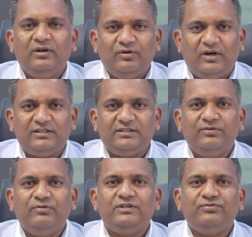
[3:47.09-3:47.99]
us
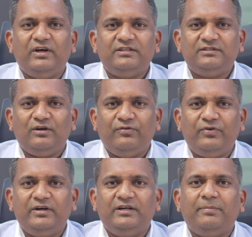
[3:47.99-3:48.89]
which was of
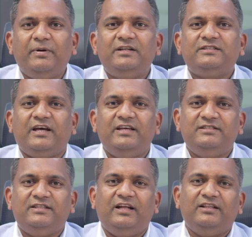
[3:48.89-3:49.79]
a double size
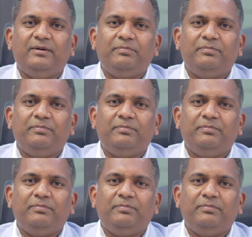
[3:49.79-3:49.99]
than the